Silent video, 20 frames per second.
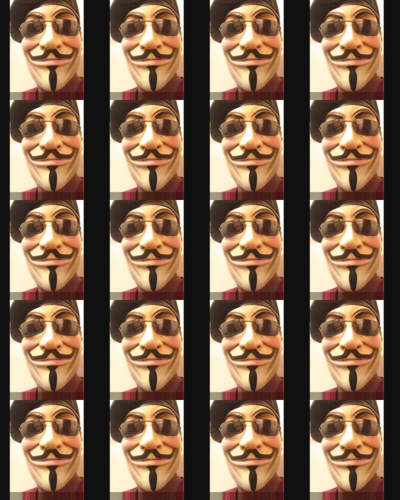
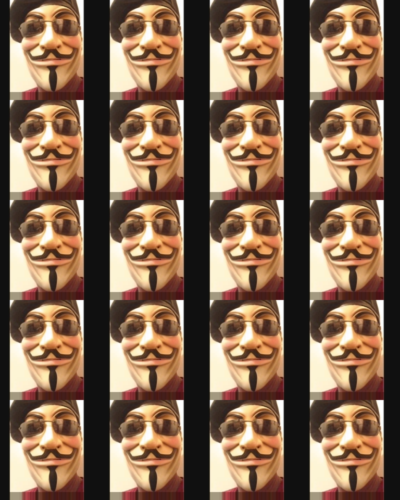
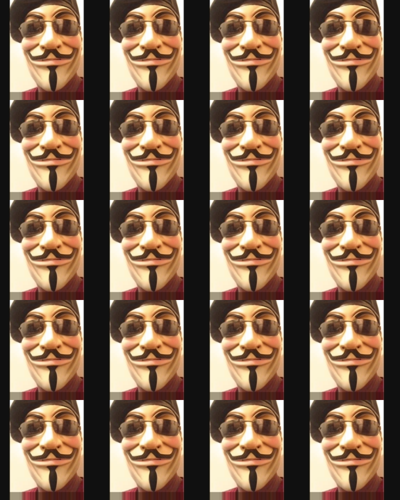
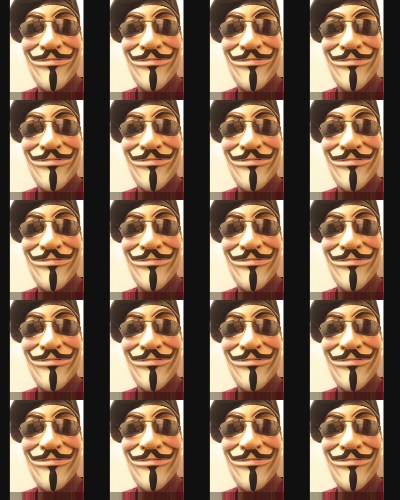
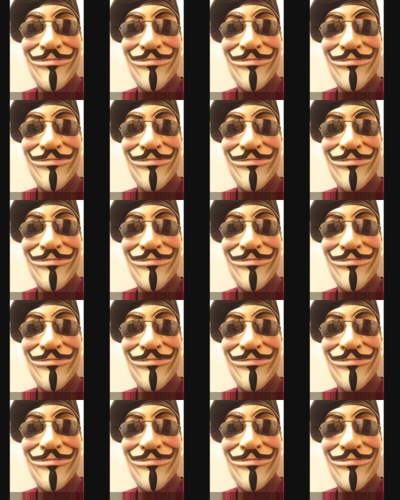This is a still picture; no speech is visible.